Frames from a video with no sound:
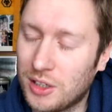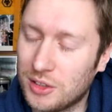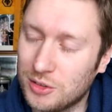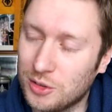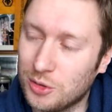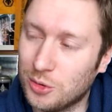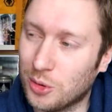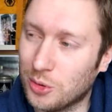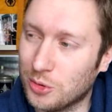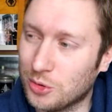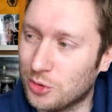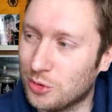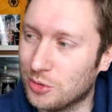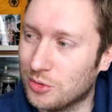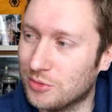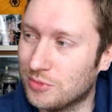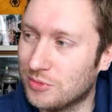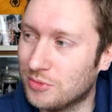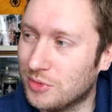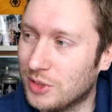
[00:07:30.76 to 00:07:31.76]
I knew I was
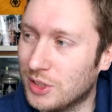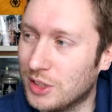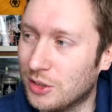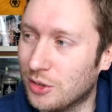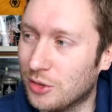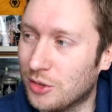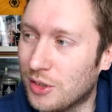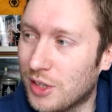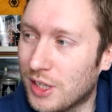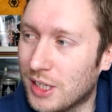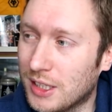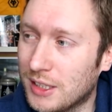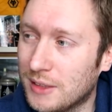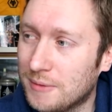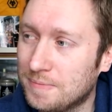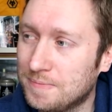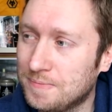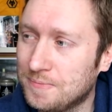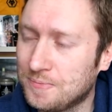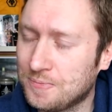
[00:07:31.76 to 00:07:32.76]
doing a really good
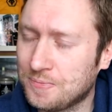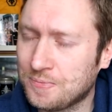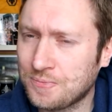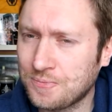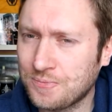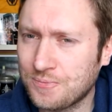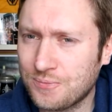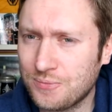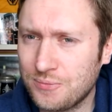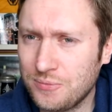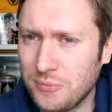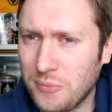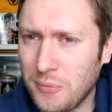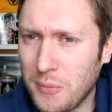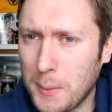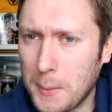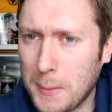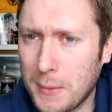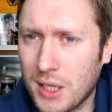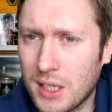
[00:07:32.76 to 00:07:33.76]
thing.
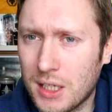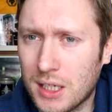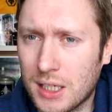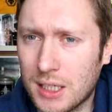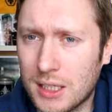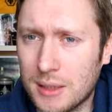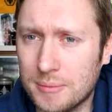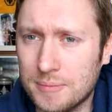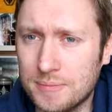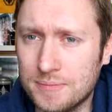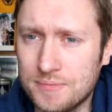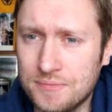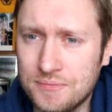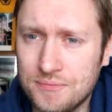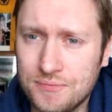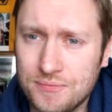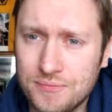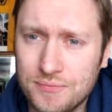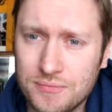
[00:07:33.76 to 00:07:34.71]
They